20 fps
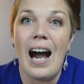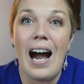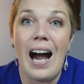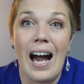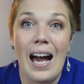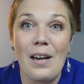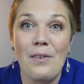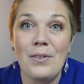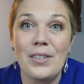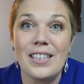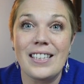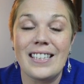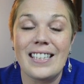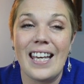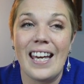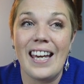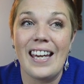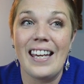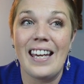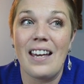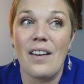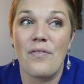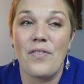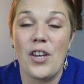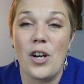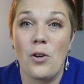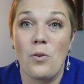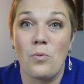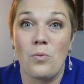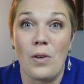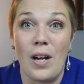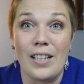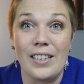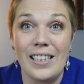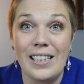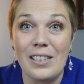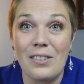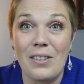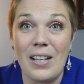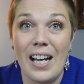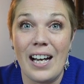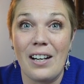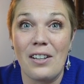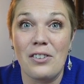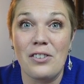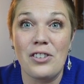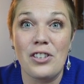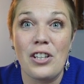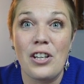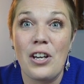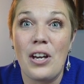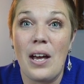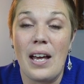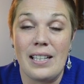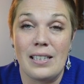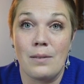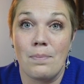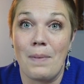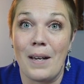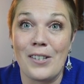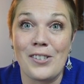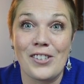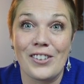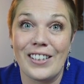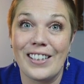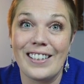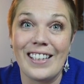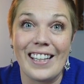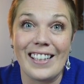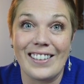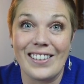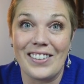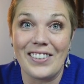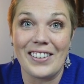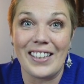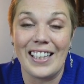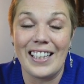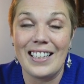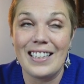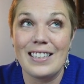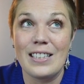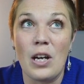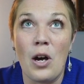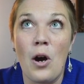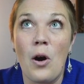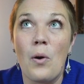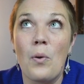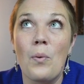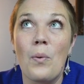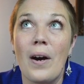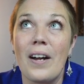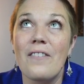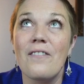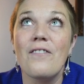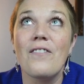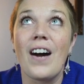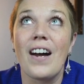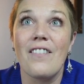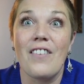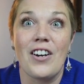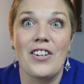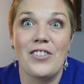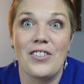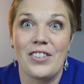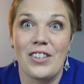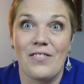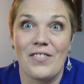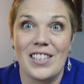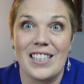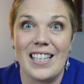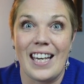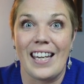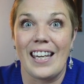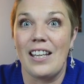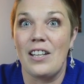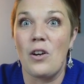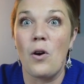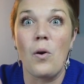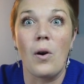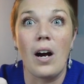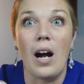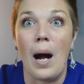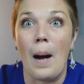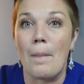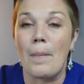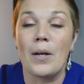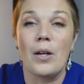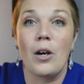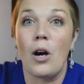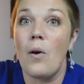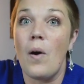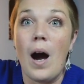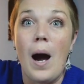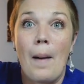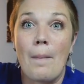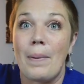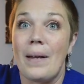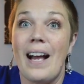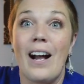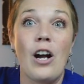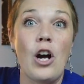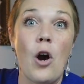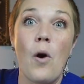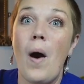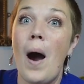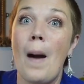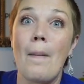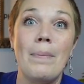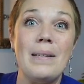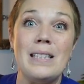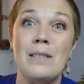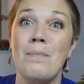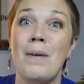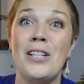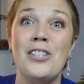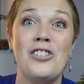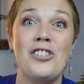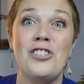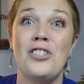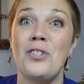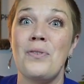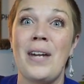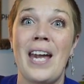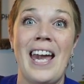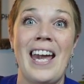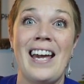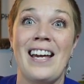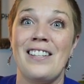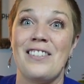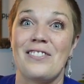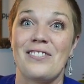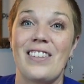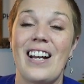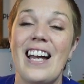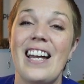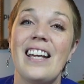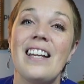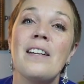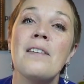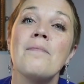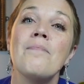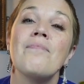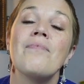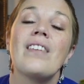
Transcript: I would say if they're running around, especially like little kids, 1/500th of a second or up. Go up as much as you can, right?